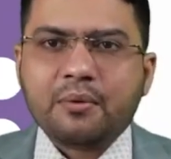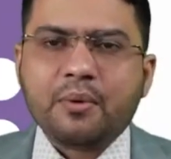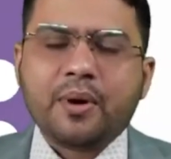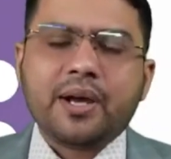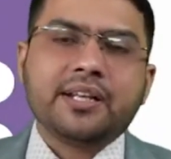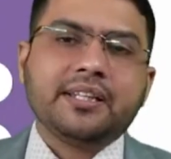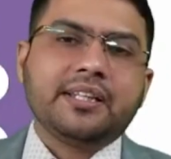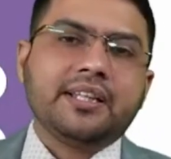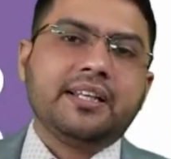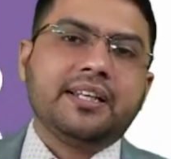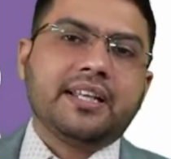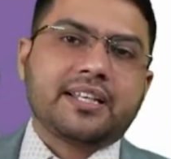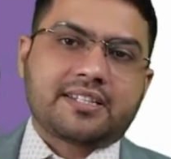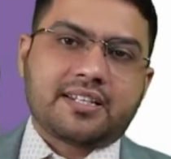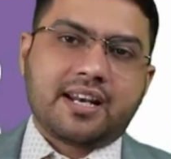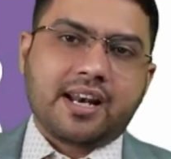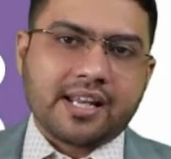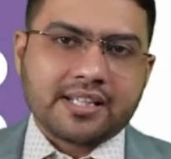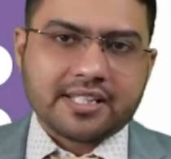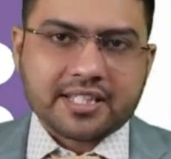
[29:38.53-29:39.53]
When the
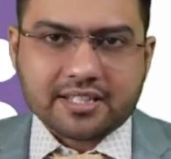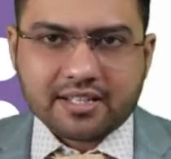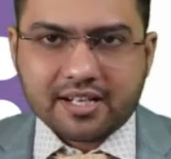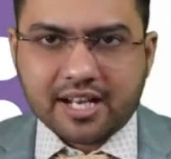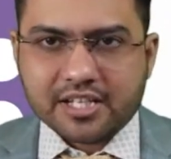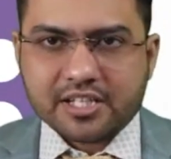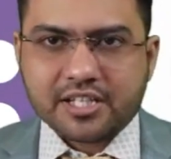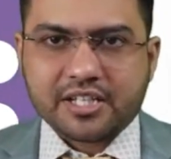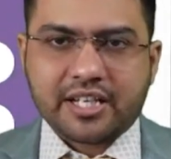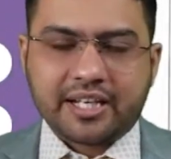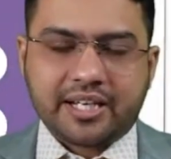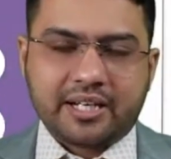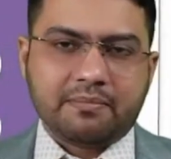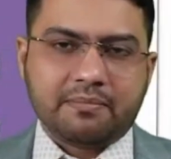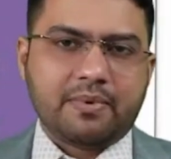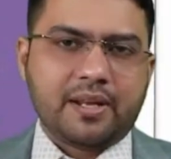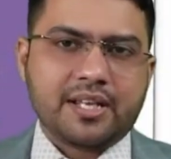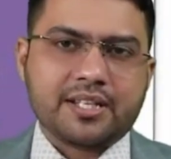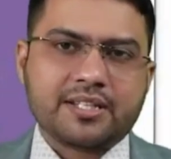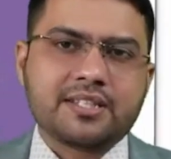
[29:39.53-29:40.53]
nationalization has taken
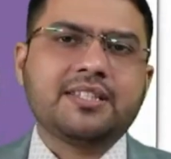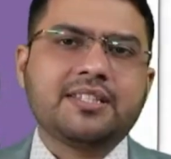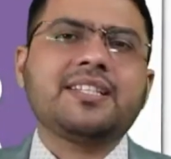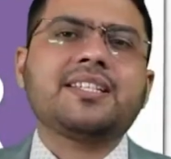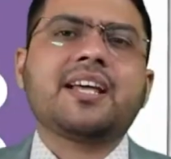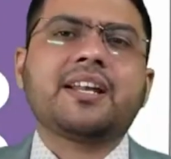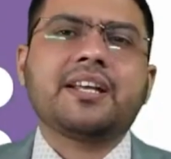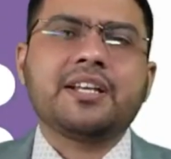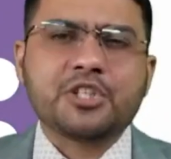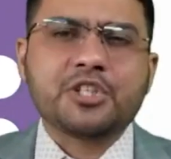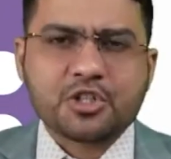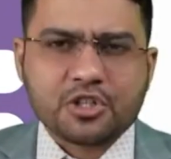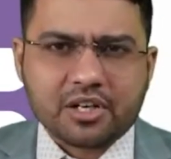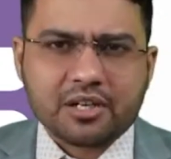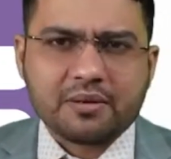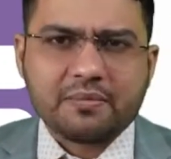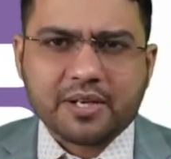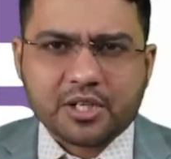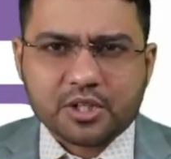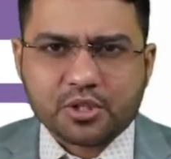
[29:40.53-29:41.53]
place. These are
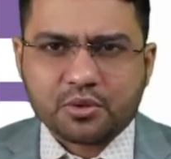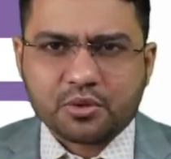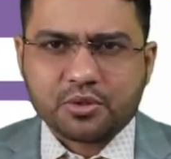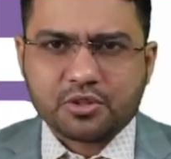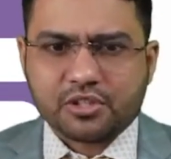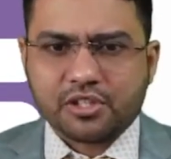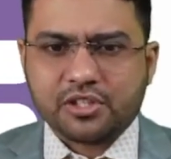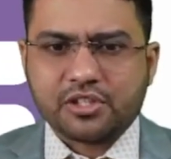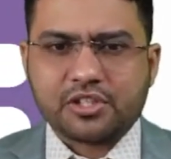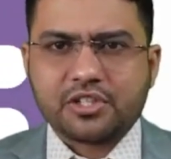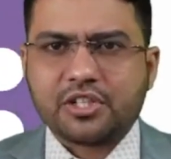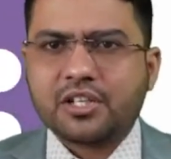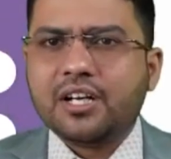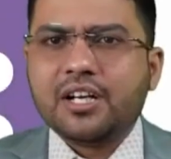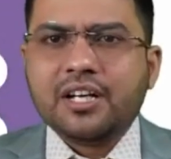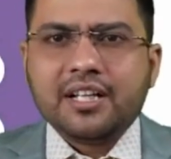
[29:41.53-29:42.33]
history based questions.